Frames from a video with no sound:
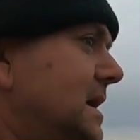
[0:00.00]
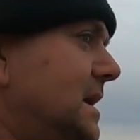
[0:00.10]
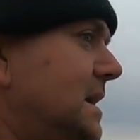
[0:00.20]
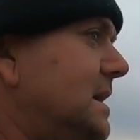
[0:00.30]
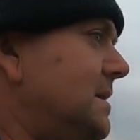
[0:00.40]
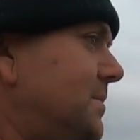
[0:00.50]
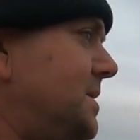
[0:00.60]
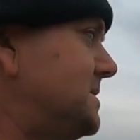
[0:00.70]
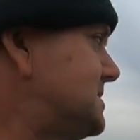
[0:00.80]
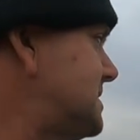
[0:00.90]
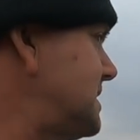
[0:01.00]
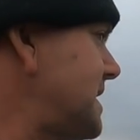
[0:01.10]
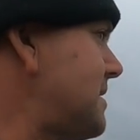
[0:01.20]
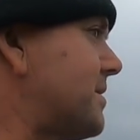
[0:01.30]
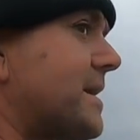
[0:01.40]

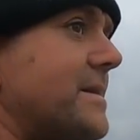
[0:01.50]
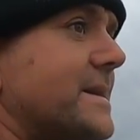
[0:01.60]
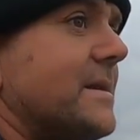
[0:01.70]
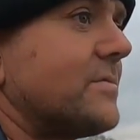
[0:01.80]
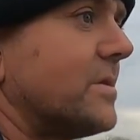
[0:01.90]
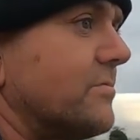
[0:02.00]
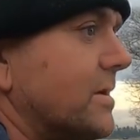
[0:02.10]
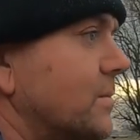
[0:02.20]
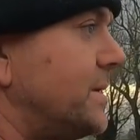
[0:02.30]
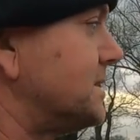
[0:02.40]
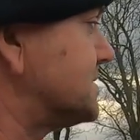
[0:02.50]
Yeah, we're going down on round bales